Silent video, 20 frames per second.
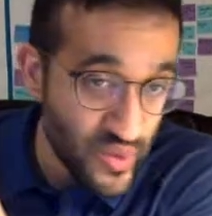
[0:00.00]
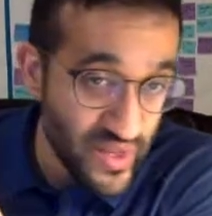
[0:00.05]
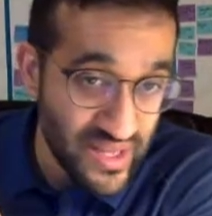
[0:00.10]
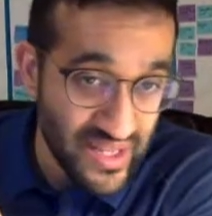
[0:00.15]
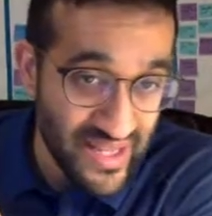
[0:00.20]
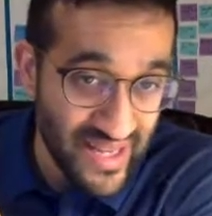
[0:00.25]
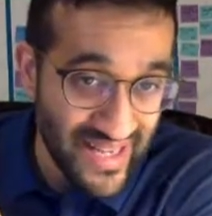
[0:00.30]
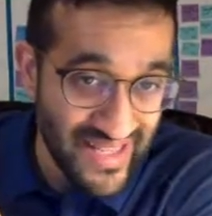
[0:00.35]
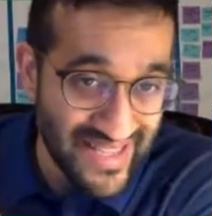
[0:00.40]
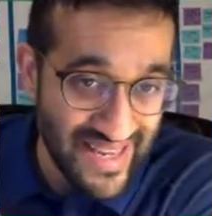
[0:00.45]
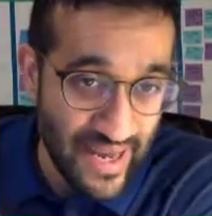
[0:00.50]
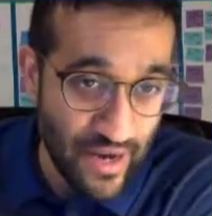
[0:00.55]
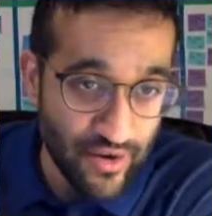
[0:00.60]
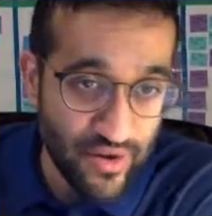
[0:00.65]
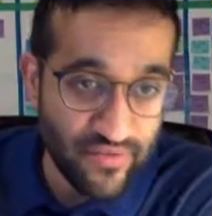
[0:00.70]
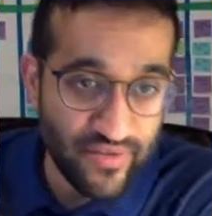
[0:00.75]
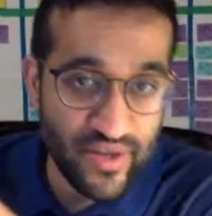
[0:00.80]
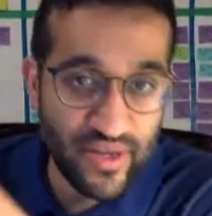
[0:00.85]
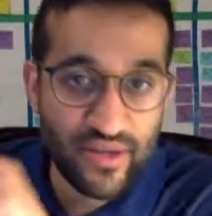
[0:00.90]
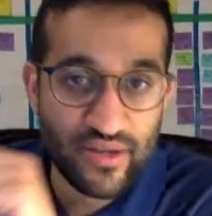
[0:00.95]
out of it,
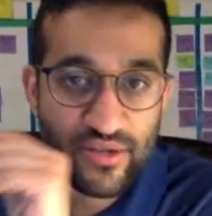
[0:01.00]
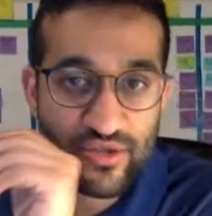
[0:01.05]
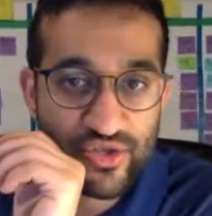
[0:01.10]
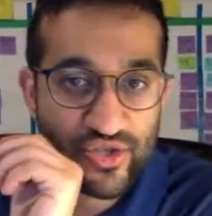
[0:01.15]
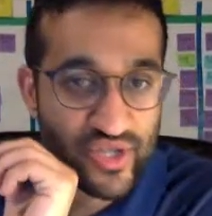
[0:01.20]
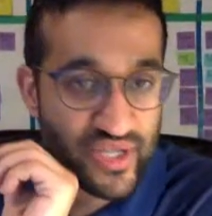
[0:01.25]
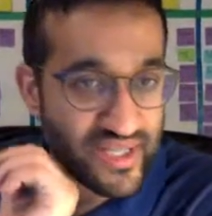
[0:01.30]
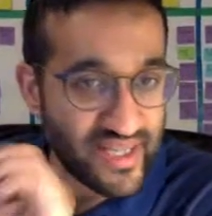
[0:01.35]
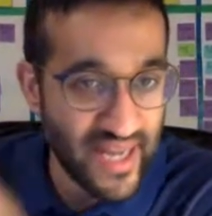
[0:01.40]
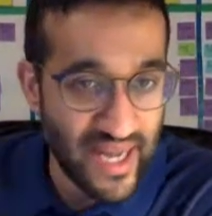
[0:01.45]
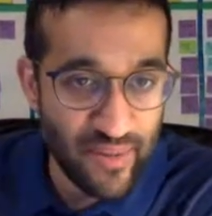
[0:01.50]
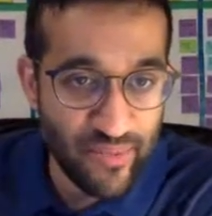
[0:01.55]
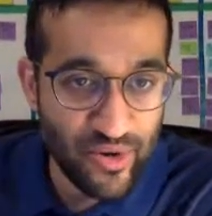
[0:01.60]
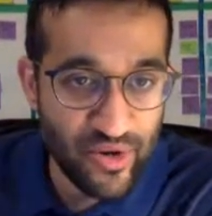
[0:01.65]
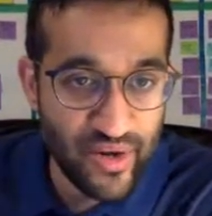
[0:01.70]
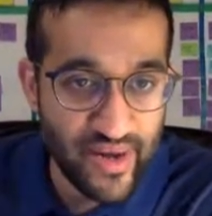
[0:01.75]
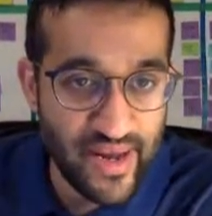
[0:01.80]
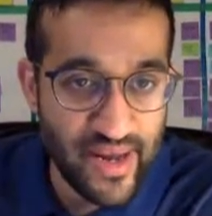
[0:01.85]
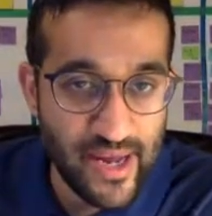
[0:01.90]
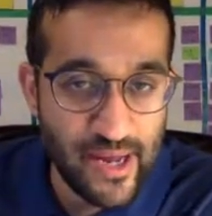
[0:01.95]
just type your
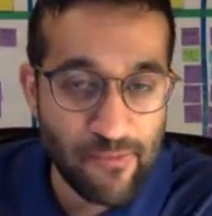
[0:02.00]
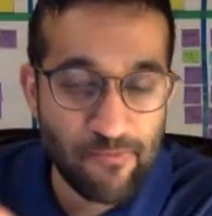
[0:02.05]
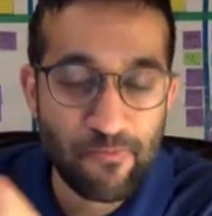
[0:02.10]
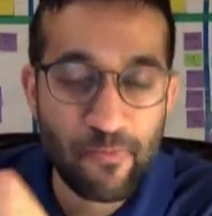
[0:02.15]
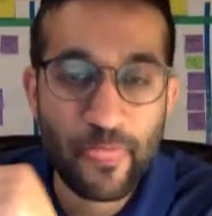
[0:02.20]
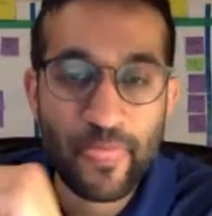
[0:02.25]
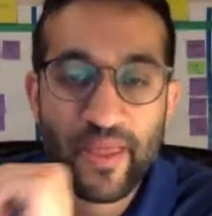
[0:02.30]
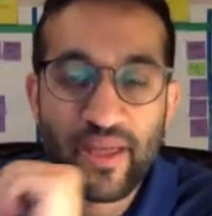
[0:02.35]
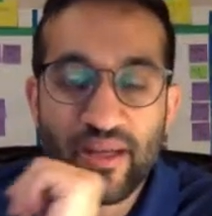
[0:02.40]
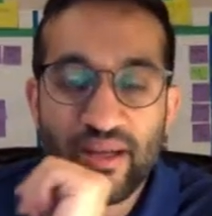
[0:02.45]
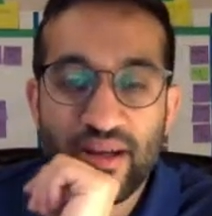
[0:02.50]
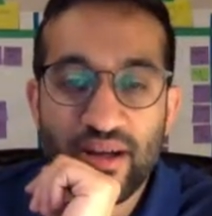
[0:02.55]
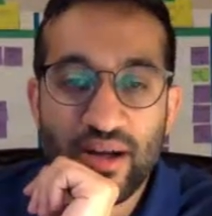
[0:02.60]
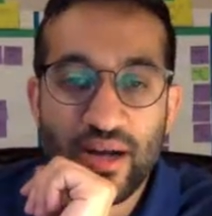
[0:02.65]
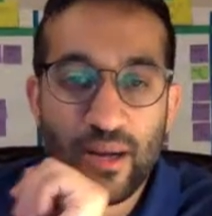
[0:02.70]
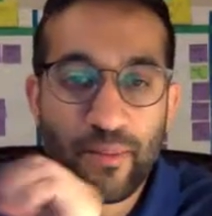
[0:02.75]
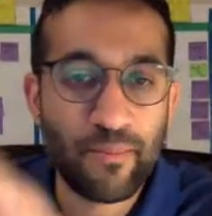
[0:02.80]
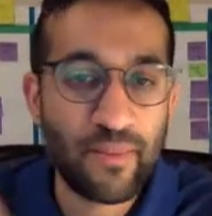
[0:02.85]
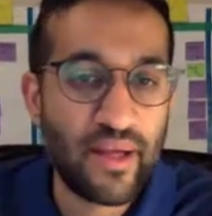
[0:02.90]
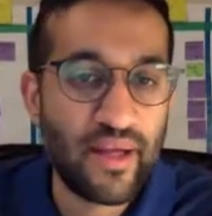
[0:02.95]
name,
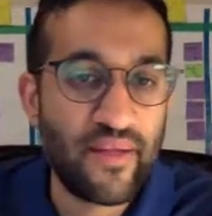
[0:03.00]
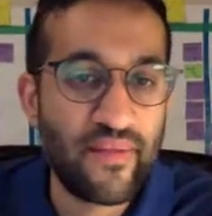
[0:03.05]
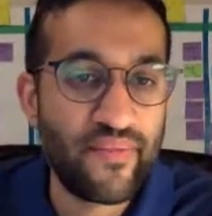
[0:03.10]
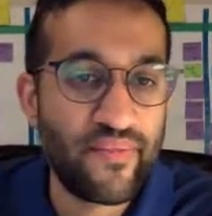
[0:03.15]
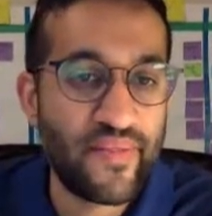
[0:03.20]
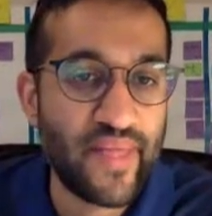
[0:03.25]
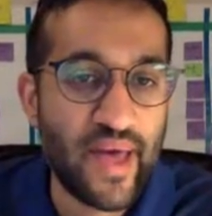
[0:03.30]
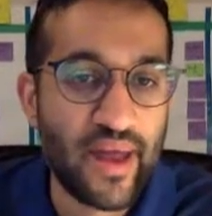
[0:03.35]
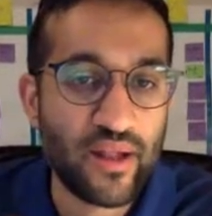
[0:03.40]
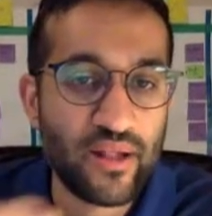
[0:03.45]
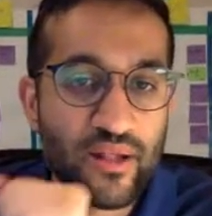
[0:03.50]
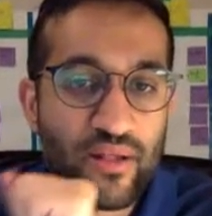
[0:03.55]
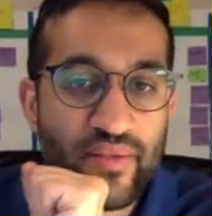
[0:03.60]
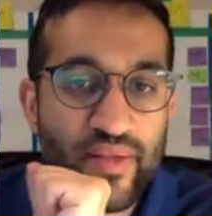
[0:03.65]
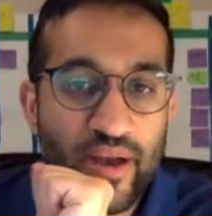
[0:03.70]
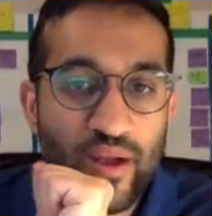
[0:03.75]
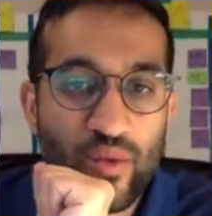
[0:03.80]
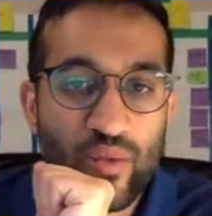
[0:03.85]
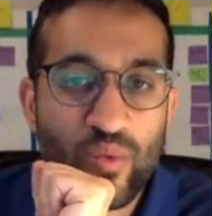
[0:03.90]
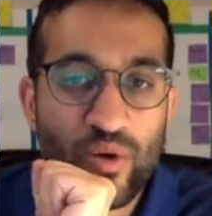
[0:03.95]
and that'll
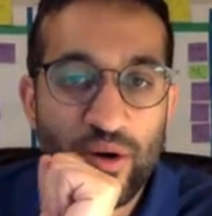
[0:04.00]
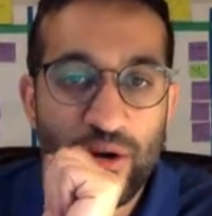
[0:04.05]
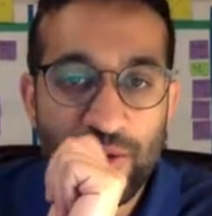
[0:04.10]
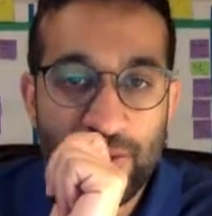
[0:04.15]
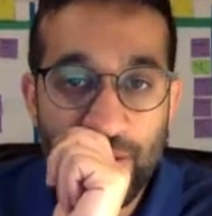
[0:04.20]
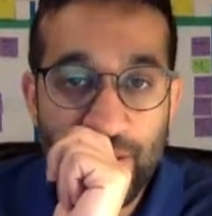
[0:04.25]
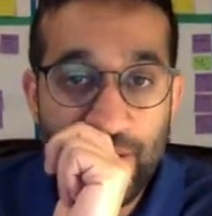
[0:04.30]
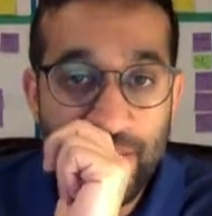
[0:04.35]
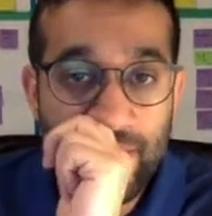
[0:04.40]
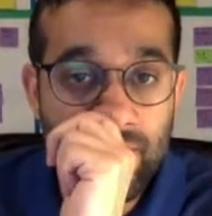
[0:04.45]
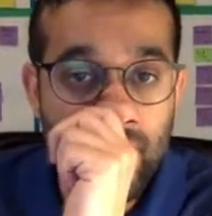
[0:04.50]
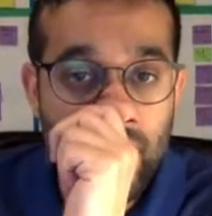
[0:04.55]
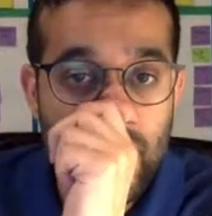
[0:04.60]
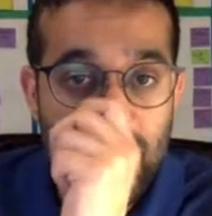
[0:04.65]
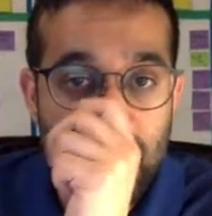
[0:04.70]
work there. So again, the